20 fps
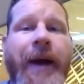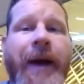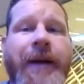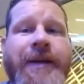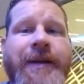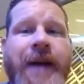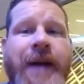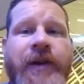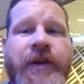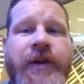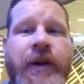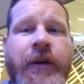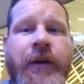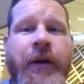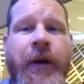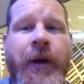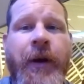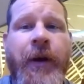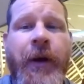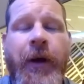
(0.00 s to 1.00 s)
attention,
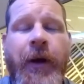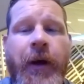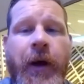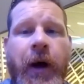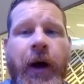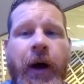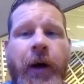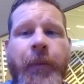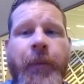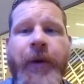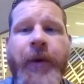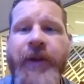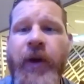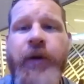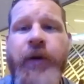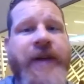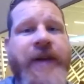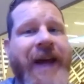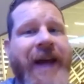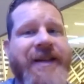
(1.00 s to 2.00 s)
uh, but
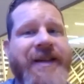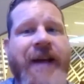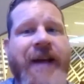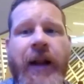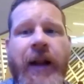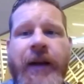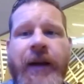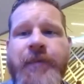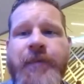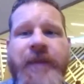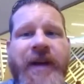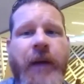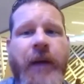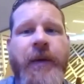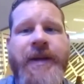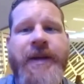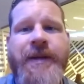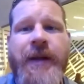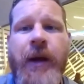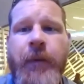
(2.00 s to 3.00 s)
those that solid
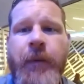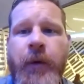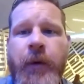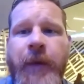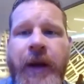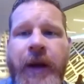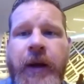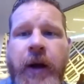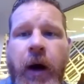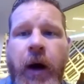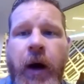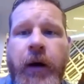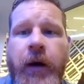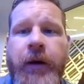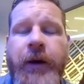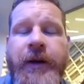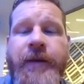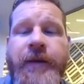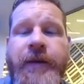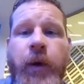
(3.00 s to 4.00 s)
WCW mid card
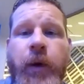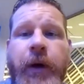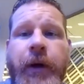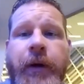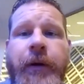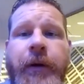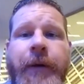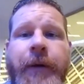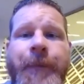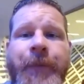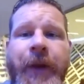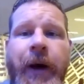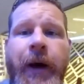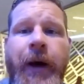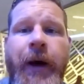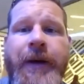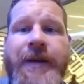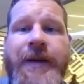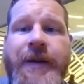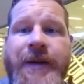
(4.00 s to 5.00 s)
is what
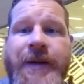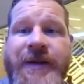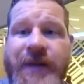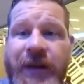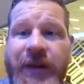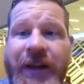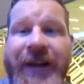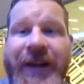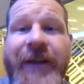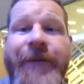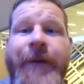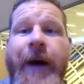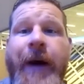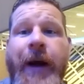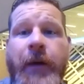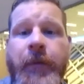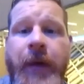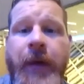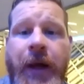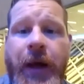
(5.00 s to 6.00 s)
uh,
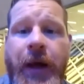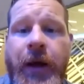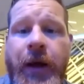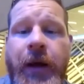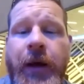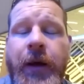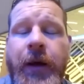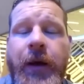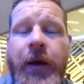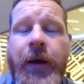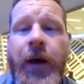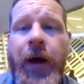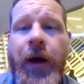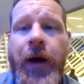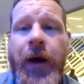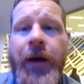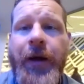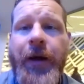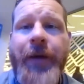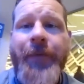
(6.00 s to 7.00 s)
solidified me
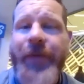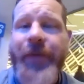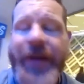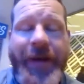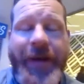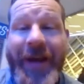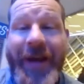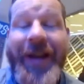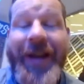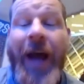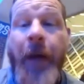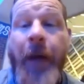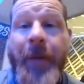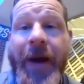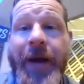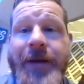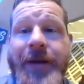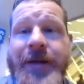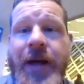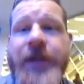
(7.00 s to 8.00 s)
uh, and got my
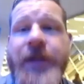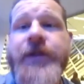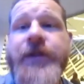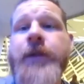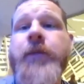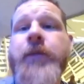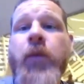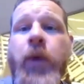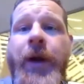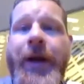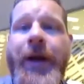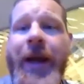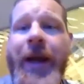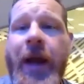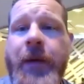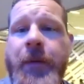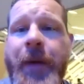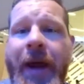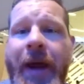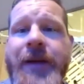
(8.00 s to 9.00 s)
attention when it came
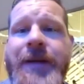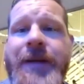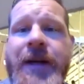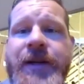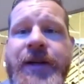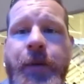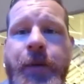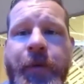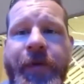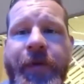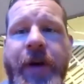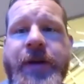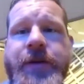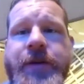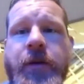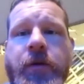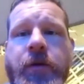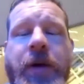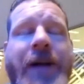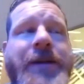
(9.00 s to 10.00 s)
to paying attention to
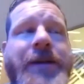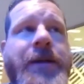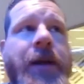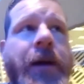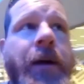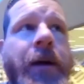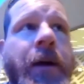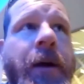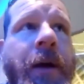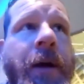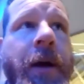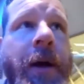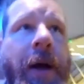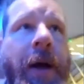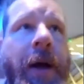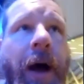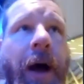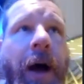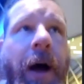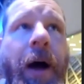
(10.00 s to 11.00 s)
professional wrestling.
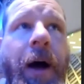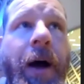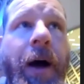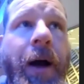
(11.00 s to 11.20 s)
Uh,